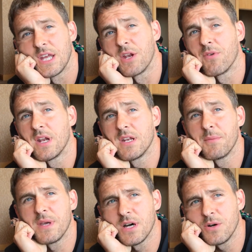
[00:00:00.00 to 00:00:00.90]
Getting ready to
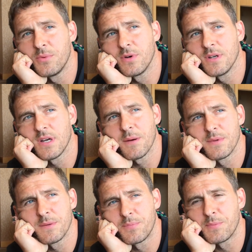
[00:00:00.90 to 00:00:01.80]
be Hellboy? I've
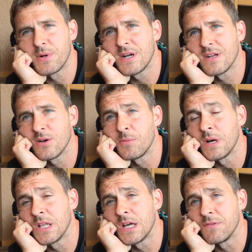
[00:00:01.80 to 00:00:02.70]
been preparing all
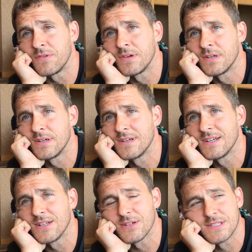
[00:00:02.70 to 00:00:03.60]
my life,
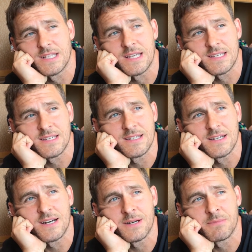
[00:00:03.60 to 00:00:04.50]
it looks like.
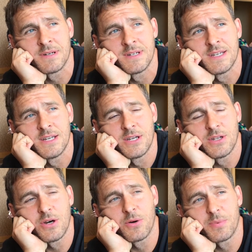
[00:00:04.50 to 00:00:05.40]

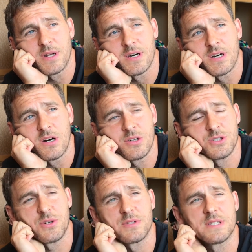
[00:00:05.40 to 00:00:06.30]
All
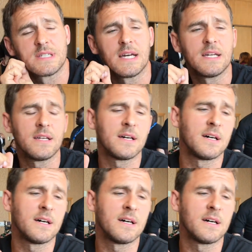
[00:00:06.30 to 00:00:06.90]
jokes aside,